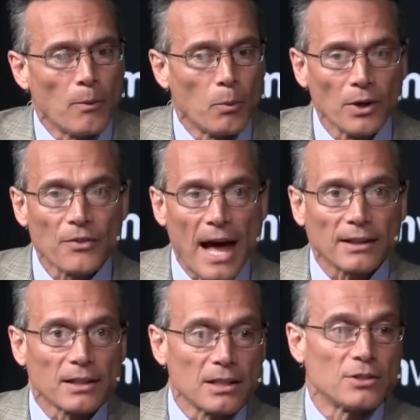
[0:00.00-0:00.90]
will that
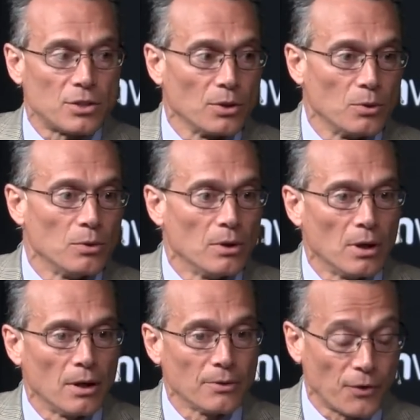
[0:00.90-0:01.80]
lead to,
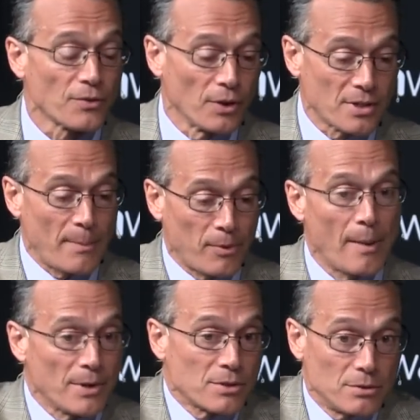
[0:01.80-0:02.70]
uh, first of all, is that
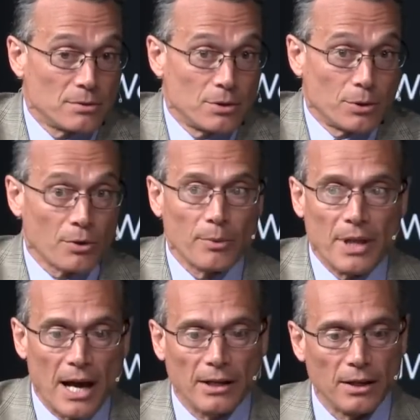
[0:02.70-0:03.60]
premise, do you agree with
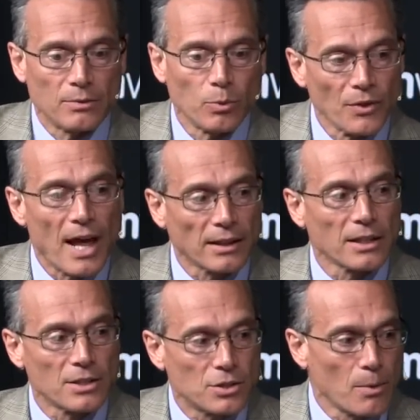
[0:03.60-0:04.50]
that? And will that
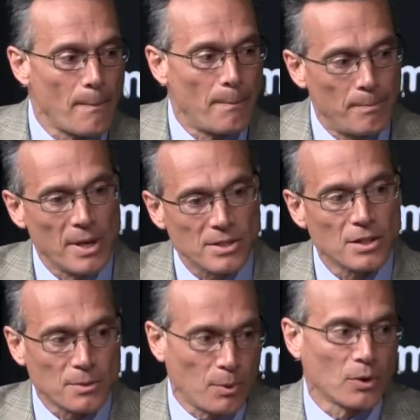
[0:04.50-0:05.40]
lead to
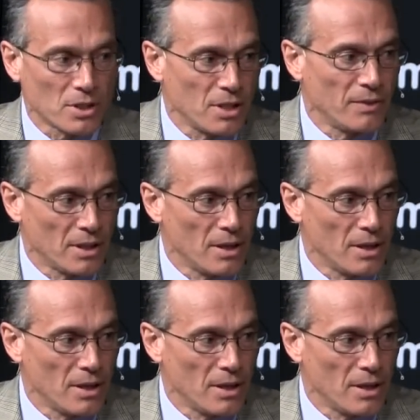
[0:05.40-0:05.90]
business productivity